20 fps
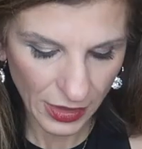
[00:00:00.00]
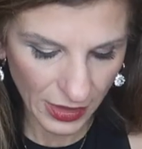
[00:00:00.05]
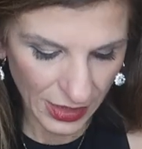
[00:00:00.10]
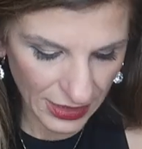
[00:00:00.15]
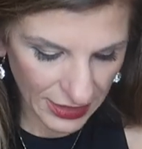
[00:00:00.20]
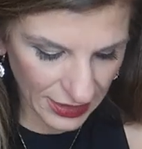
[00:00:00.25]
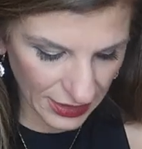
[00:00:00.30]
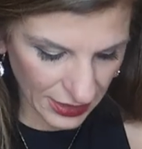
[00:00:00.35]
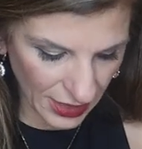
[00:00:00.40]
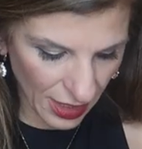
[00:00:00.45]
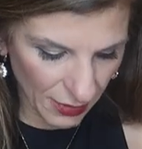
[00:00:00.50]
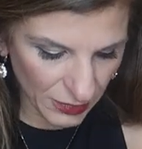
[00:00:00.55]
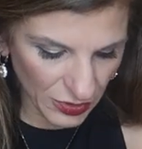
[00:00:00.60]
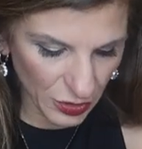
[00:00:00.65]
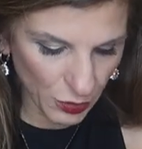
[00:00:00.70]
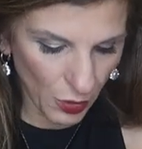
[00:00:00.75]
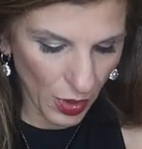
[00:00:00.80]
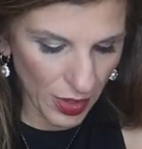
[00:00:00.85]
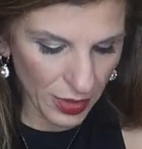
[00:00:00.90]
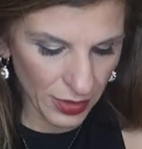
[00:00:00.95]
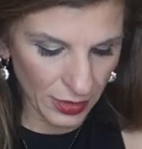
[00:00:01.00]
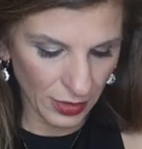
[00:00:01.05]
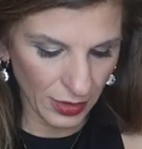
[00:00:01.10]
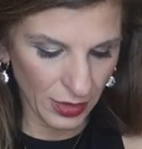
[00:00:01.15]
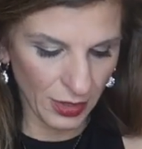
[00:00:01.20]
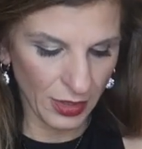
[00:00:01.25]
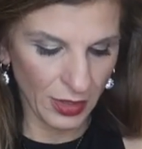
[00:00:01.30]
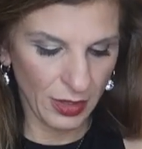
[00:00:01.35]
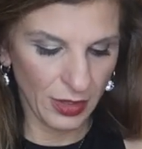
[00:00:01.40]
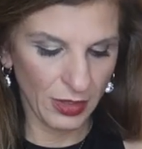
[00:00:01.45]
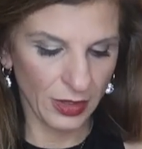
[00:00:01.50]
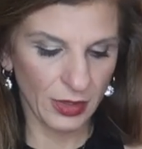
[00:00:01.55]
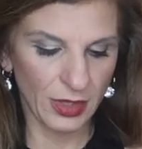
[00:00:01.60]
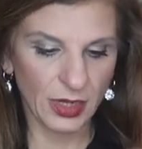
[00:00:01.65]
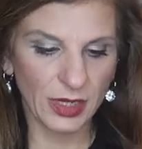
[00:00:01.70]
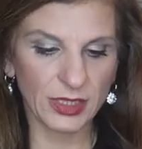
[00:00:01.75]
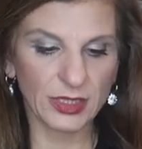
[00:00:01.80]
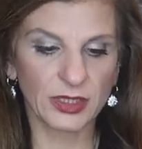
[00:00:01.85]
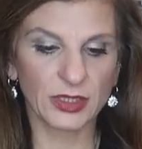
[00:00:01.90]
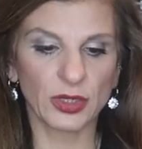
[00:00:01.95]
The Skims one,
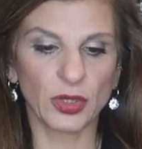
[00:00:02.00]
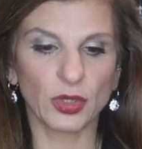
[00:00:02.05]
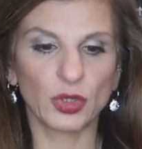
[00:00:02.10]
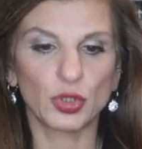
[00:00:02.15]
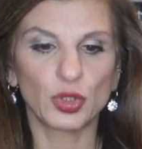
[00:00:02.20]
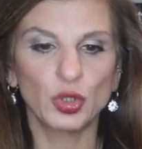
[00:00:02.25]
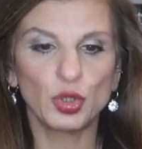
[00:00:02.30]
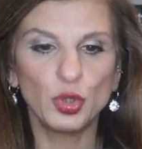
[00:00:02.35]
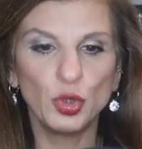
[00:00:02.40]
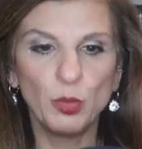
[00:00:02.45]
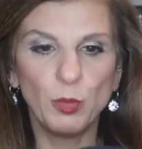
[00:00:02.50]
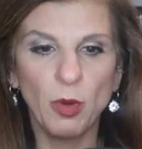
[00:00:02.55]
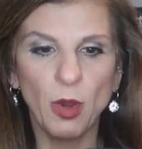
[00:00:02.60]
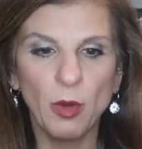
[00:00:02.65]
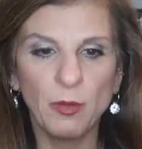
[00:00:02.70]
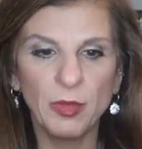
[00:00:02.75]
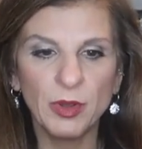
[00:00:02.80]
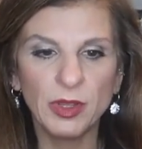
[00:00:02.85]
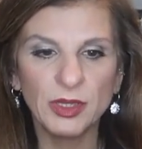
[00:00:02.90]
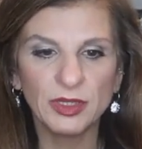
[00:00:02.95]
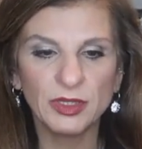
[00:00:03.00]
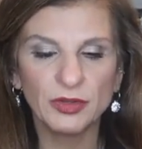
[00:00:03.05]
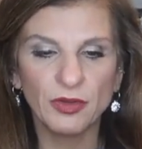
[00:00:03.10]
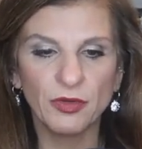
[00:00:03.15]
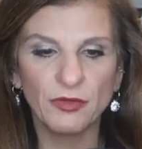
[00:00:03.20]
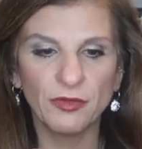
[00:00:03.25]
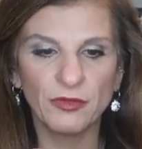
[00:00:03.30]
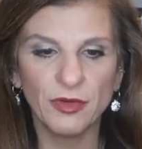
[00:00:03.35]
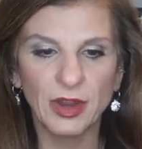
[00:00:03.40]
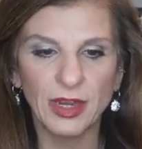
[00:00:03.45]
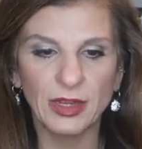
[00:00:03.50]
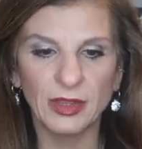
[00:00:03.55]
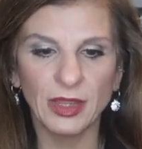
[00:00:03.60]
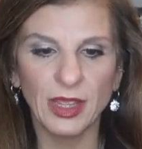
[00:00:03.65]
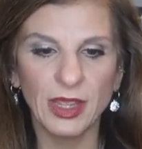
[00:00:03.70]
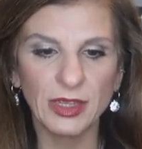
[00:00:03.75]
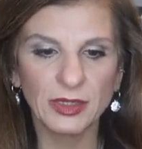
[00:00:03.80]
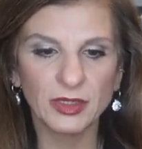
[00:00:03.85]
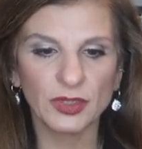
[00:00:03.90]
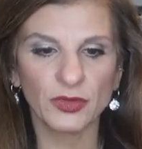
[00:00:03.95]
there's 2 poppers right
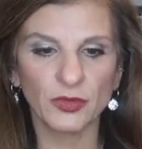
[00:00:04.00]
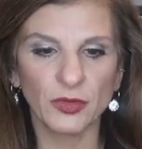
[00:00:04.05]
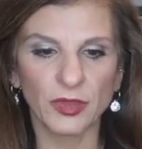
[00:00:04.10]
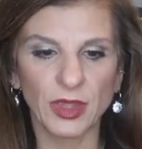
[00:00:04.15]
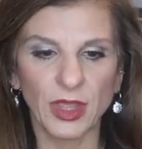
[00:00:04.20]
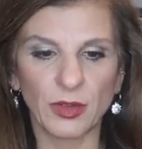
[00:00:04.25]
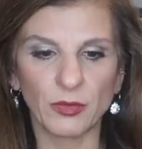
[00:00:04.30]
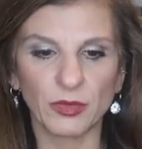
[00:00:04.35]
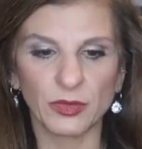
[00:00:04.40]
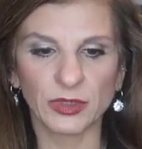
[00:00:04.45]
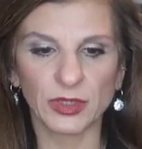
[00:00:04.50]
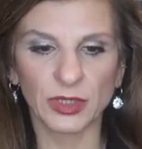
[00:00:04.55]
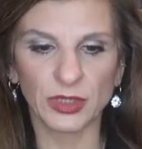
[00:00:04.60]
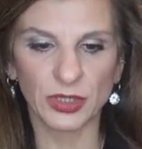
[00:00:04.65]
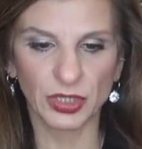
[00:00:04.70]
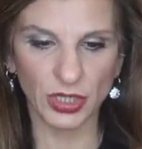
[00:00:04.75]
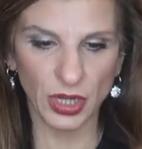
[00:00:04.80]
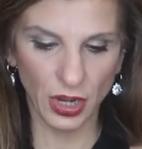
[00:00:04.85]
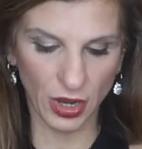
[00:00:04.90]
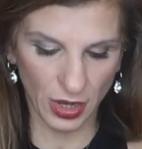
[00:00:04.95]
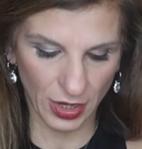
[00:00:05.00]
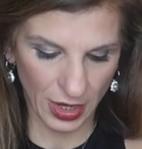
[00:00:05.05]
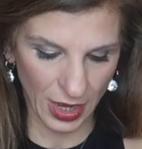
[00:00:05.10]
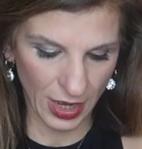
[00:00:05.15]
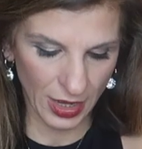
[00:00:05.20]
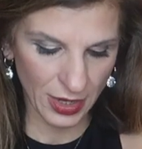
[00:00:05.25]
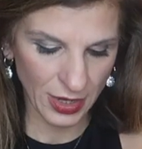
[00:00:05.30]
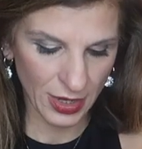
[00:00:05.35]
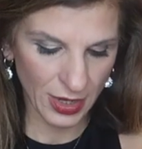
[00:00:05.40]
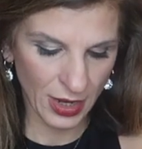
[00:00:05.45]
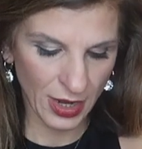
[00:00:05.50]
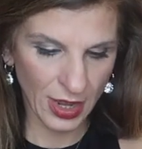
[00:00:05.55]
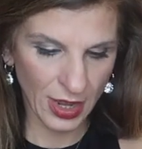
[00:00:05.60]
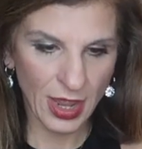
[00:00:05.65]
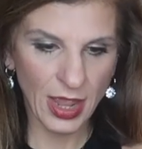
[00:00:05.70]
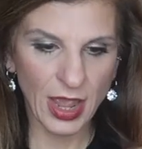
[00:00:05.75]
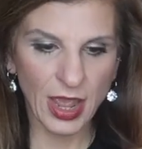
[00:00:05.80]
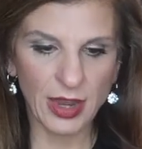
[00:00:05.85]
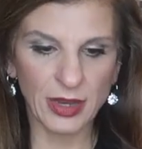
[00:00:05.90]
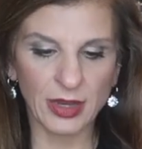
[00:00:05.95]
there, so they would turn in
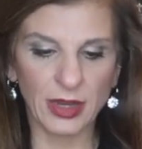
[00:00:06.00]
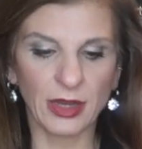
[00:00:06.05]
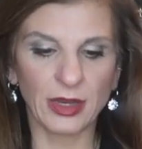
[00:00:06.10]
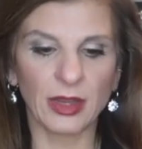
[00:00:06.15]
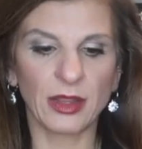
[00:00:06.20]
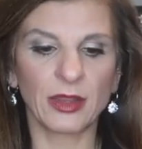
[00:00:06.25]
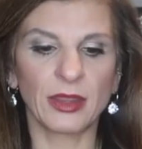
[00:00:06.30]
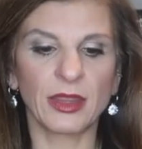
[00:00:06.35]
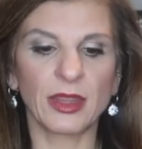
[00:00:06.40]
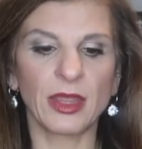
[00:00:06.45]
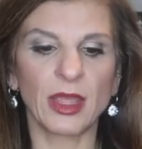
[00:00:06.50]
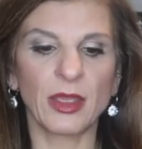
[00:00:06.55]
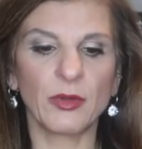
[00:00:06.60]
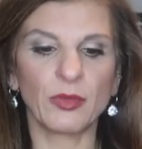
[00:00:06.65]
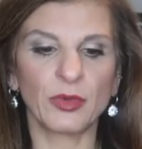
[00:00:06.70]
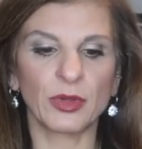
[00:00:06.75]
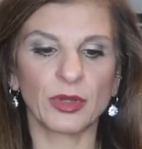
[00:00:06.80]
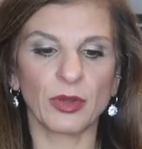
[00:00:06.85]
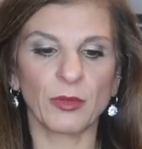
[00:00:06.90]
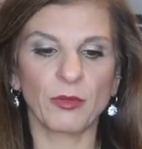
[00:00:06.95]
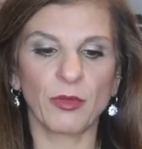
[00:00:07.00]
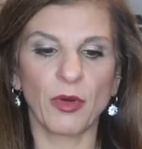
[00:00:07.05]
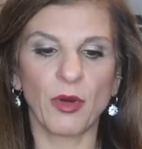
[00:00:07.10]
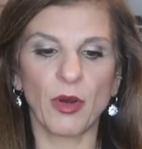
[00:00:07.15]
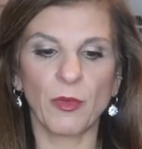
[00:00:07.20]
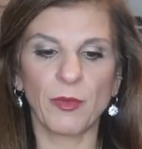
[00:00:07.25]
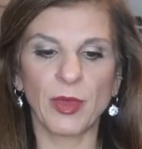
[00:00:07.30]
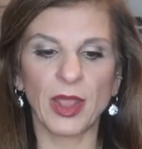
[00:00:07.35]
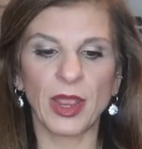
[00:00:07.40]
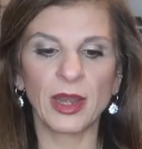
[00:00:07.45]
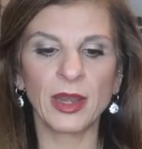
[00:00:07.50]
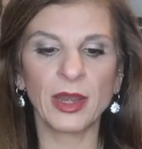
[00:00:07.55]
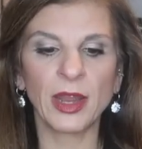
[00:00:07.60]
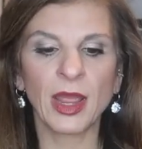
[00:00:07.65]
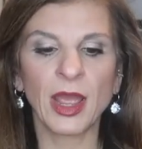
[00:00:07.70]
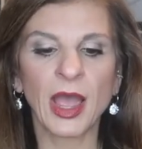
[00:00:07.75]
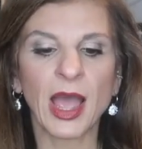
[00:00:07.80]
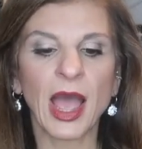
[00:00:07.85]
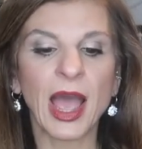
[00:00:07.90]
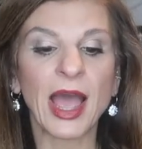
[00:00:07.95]
and then they would pop in
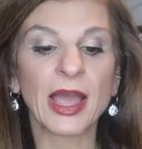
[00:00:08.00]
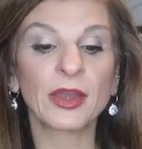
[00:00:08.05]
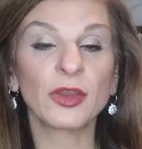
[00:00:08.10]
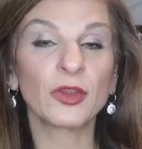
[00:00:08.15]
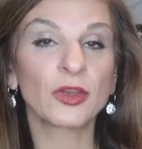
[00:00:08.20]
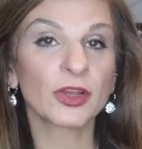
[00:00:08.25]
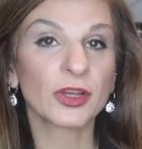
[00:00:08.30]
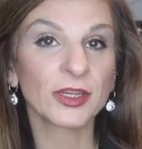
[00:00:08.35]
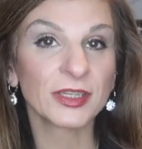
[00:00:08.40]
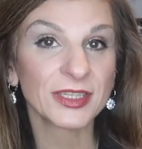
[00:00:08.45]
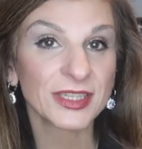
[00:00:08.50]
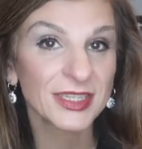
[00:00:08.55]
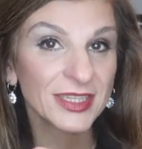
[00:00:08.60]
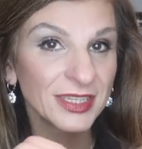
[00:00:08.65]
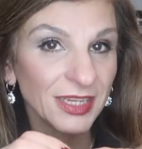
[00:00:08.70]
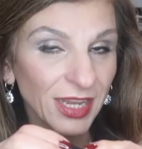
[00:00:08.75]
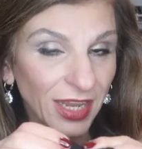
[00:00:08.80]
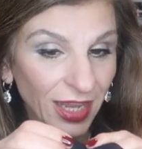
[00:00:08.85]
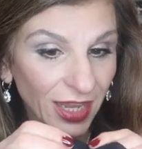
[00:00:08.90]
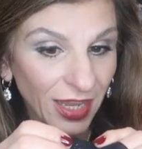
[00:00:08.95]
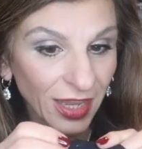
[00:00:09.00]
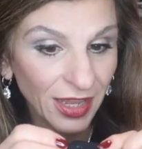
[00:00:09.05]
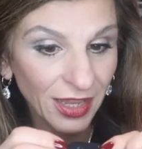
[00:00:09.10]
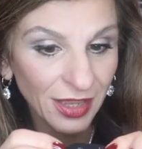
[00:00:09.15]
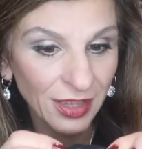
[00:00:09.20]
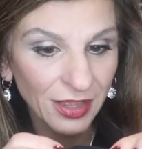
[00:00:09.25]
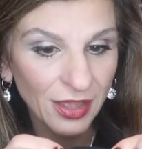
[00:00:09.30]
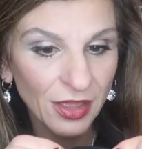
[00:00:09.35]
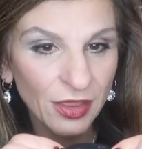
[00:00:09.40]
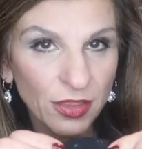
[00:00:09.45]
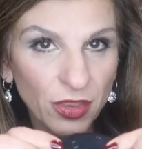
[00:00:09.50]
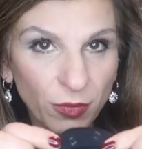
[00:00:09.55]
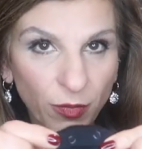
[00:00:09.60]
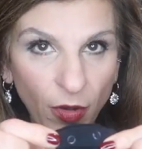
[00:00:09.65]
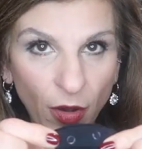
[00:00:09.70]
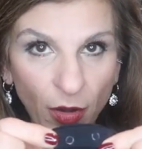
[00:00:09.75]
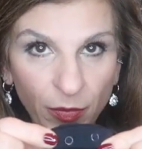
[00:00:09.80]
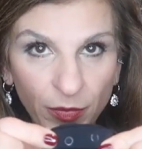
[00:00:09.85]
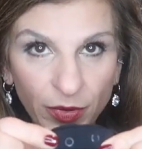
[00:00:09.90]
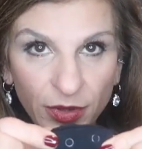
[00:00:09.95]
and you can see the
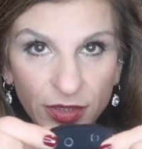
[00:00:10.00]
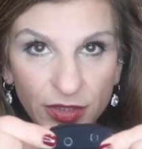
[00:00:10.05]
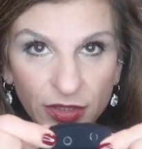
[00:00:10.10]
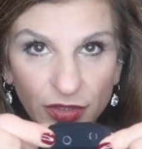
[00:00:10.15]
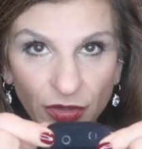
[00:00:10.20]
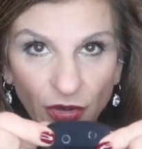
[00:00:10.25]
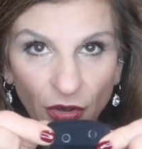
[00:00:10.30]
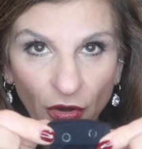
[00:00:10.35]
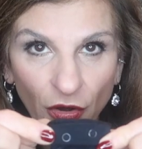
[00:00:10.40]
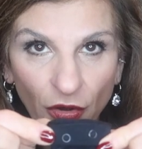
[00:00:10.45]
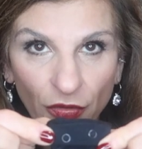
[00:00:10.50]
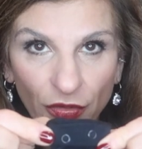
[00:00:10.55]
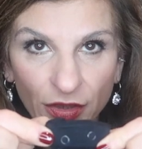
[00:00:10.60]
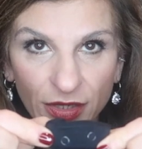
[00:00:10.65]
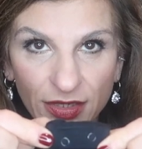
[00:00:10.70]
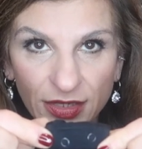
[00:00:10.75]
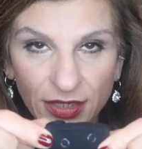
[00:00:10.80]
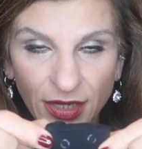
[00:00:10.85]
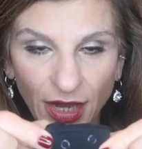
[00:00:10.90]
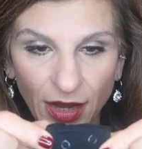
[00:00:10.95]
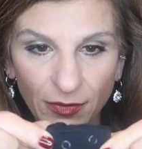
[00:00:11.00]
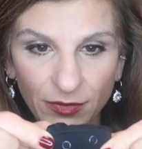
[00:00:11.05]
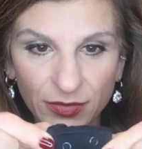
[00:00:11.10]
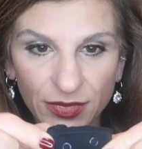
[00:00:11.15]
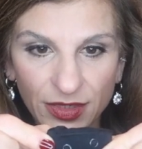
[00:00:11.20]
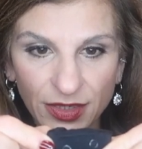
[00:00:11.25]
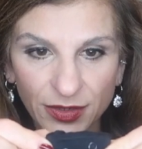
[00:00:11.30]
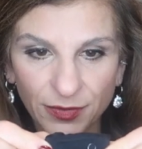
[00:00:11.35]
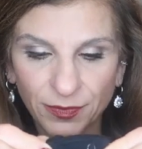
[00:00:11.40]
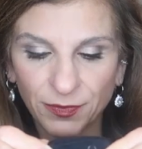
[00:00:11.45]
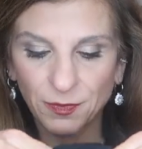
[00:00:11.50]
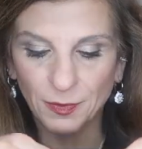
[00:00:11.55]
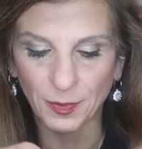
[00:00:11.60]
poppers on the Skims.